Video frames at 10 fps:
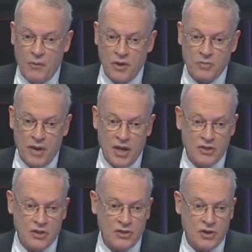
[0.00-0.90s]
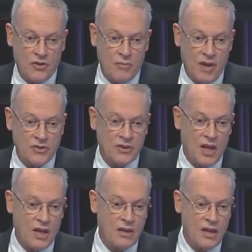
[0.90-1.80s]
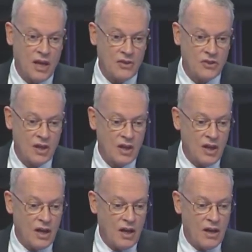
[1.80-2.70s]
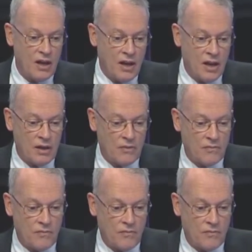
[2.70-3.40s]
which patients are the best candidates and